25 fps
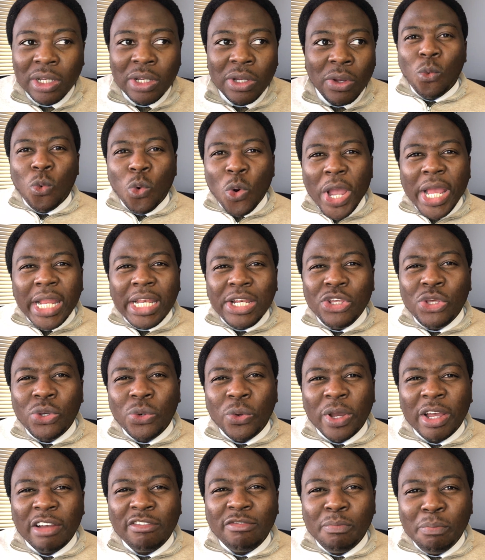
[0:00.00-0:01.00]
when
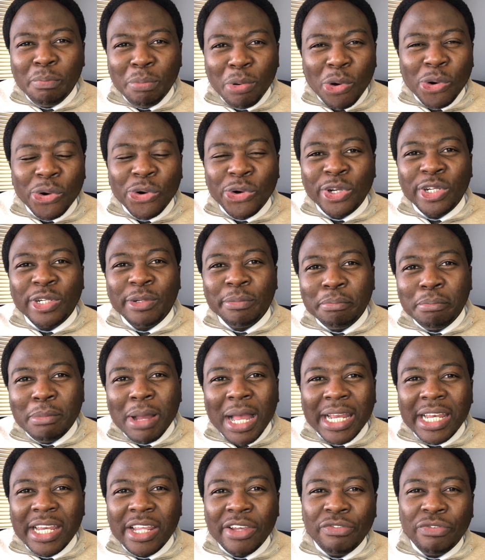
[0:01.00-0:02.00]
you have borrowed
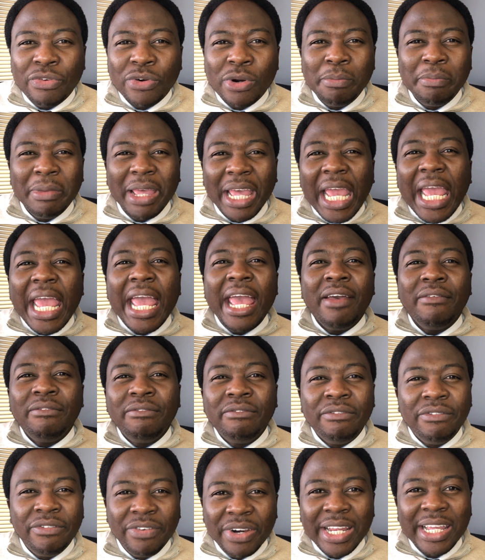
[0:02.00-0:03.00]
money from
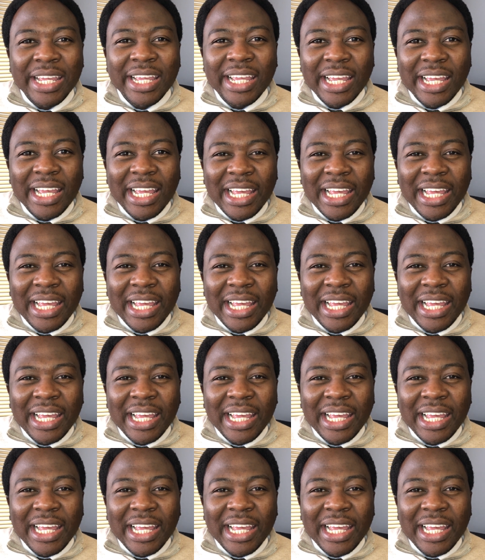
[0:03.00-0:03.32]
every